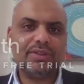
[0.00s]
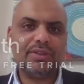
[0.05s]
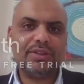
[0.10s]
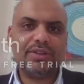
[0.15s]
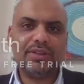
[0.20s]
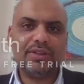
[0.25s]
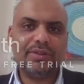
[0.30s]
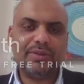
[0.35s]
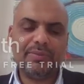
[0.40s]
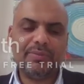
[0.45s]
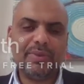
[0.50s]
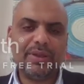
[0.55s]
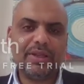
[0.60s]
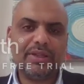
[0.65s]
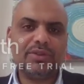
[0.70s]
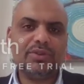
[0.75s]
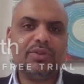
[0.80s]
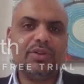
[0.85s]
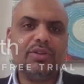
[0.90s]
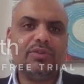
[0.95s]
the
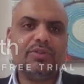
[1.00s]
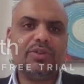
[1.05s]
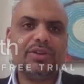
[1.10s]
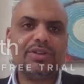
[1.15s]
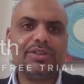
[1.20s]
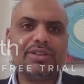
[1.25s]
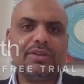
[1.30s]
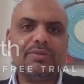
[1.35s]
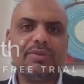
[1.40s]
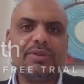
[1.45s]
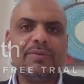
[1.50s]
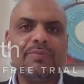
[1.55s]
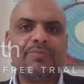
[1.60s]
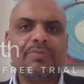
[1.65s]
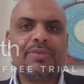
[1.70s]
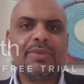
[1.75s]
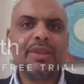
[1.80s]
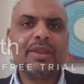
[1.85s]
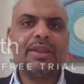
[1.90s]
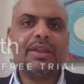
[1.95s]
Panadol, for example,
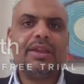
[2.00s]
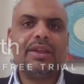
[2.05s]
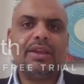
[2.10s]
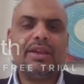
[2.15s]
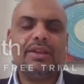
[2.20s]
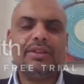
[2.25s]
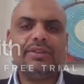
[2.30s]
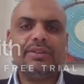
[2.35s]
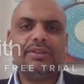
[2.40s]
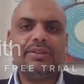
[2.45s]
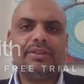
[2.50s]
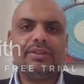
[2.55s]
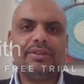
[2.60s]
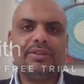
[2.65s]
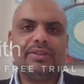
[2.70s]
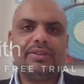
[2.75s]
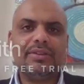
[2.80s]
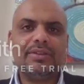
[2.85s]
and